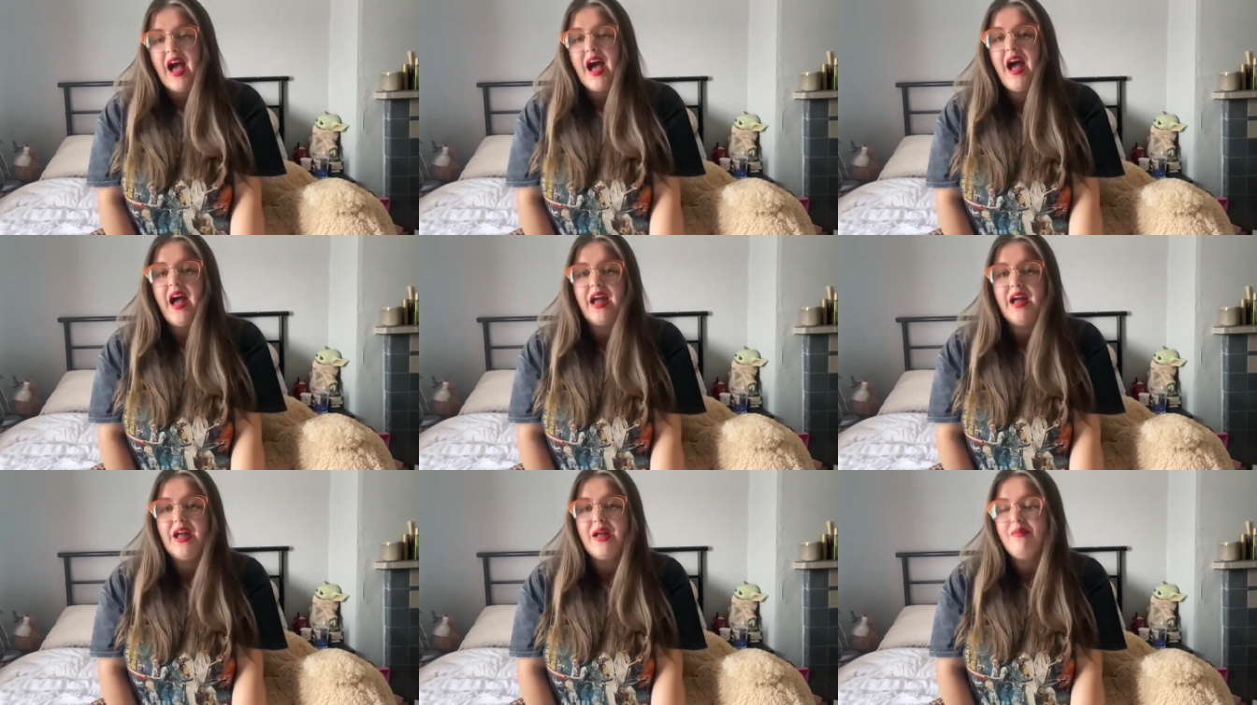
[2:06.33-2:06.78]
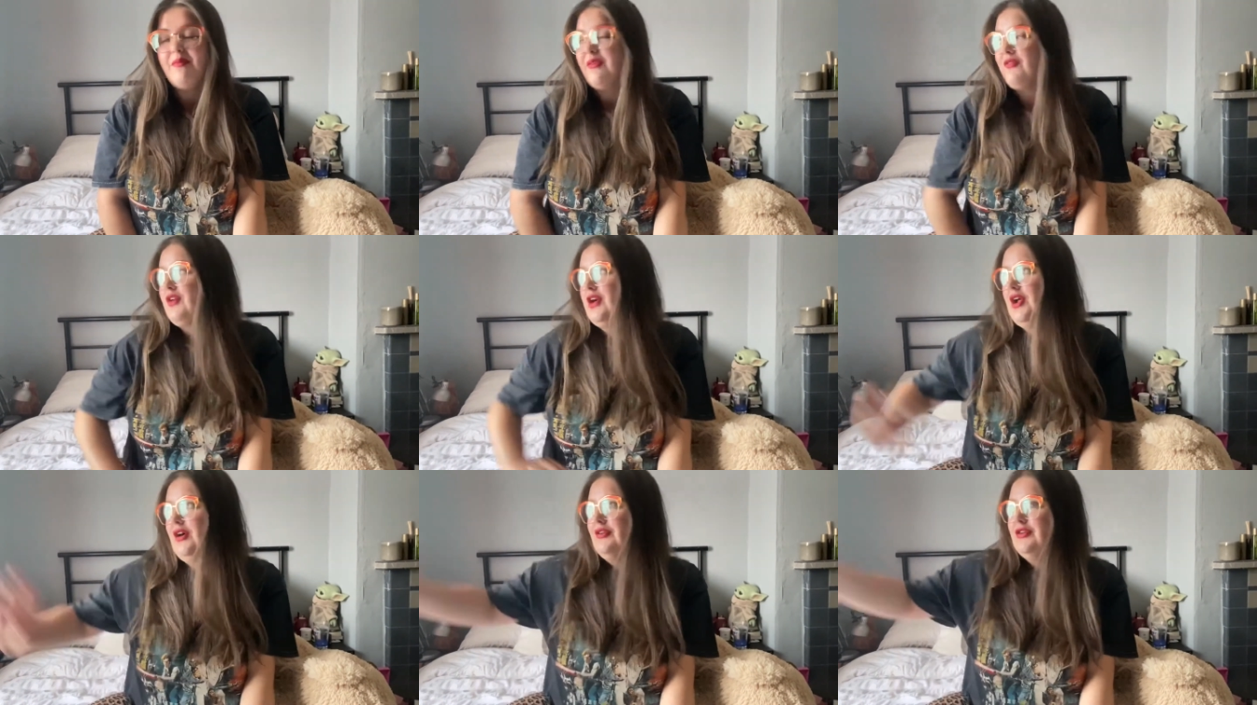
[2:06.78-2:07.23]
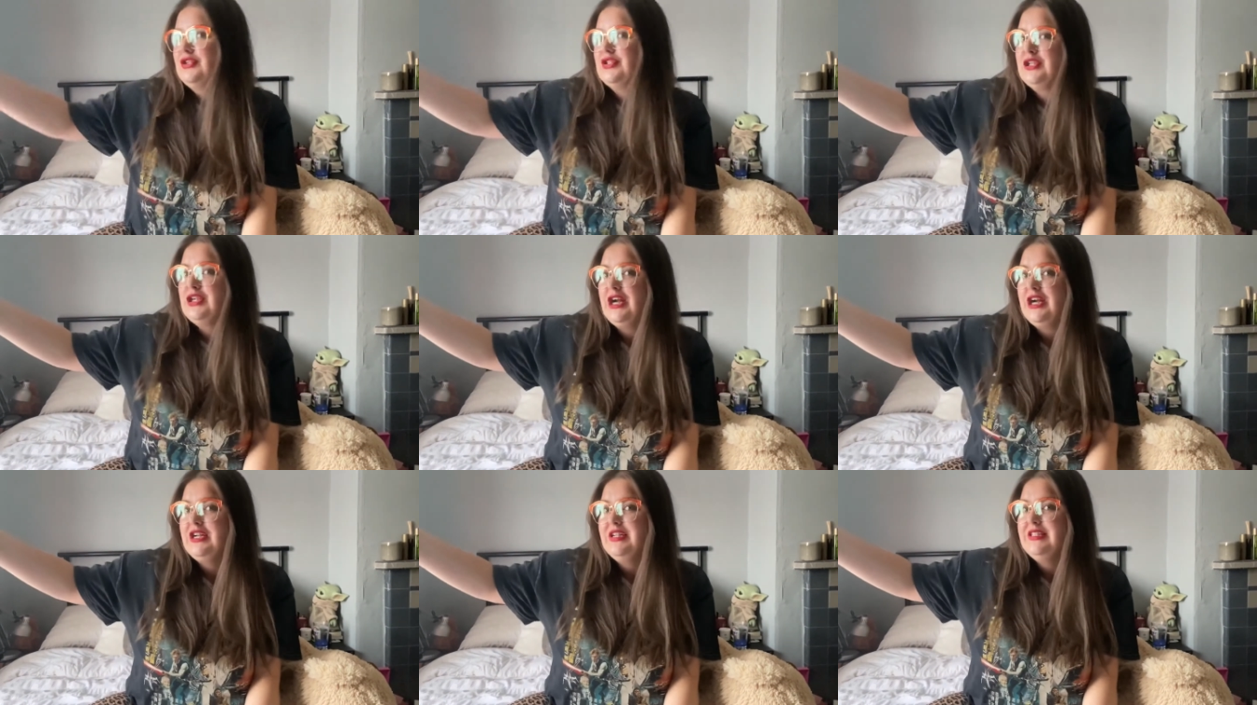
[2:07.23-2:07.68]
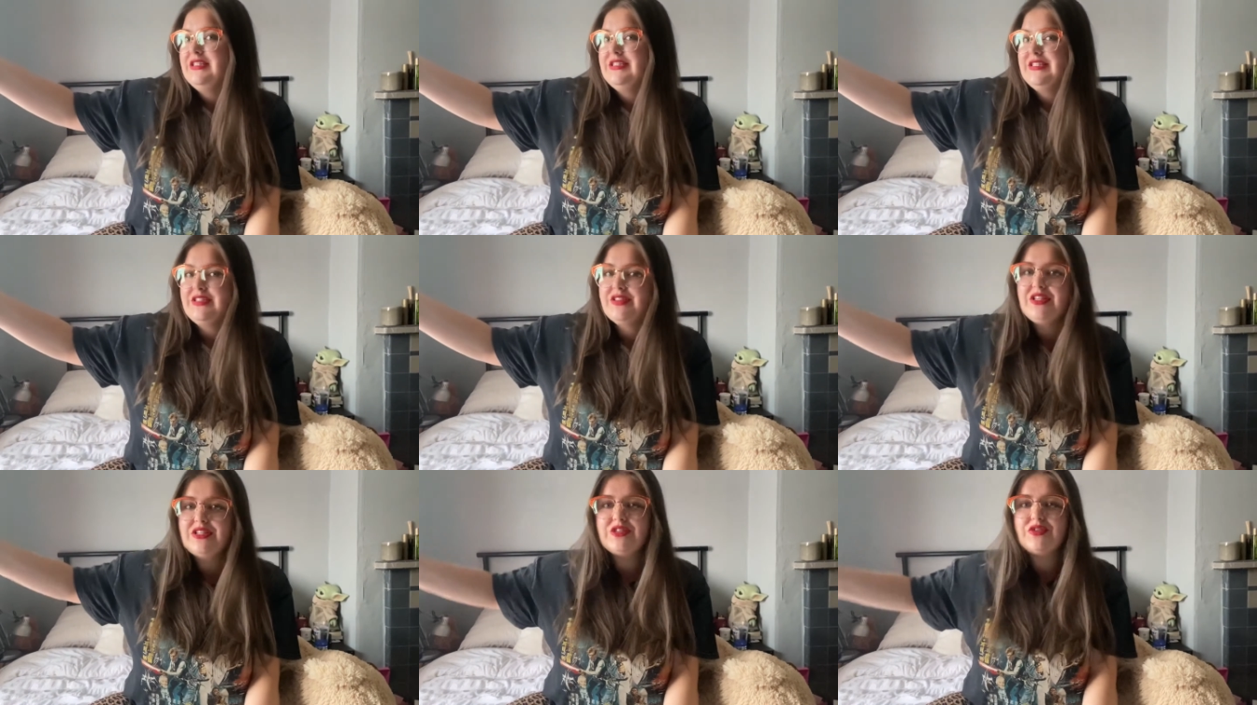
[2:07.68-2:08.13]
I've got orange curtains
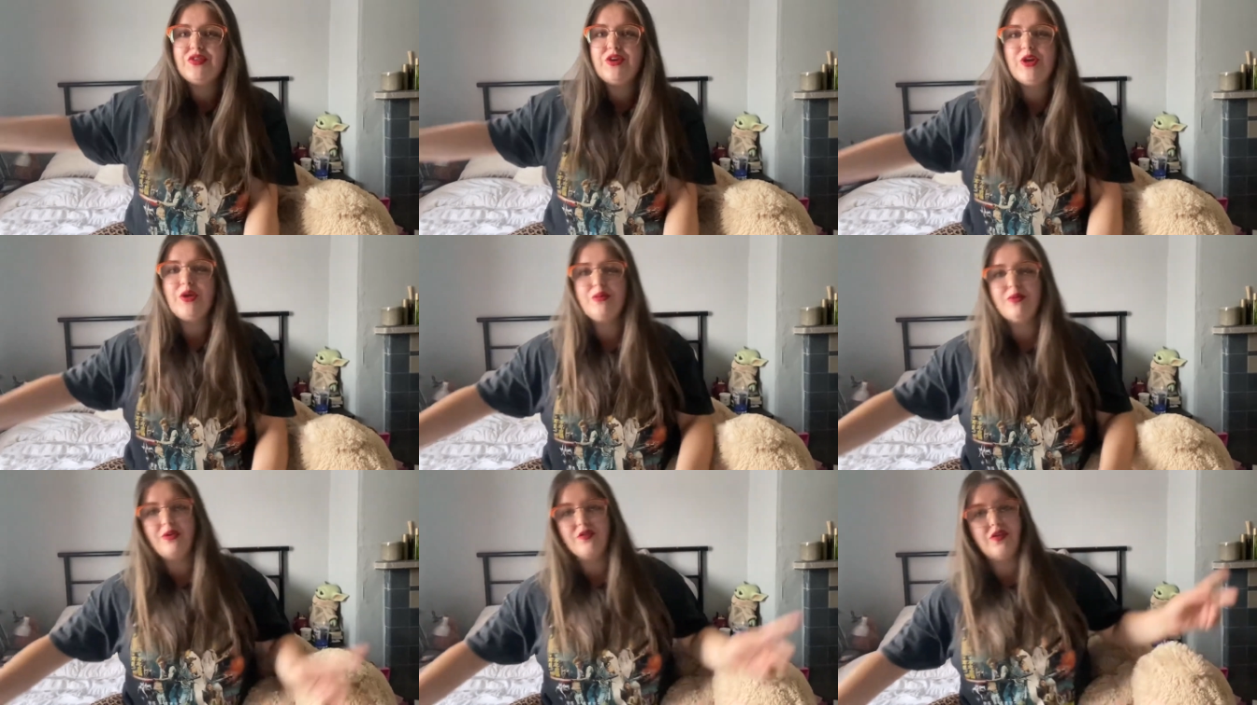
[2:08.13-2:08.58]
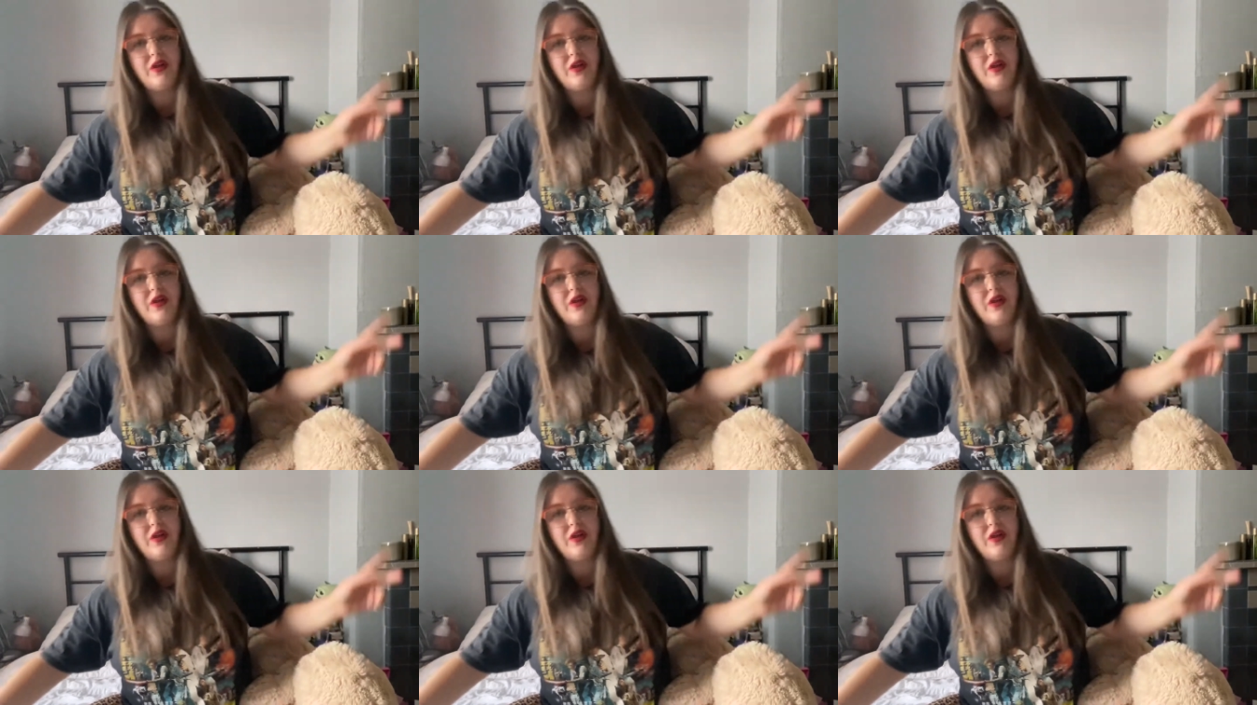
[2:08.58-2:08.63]
in this room. I've got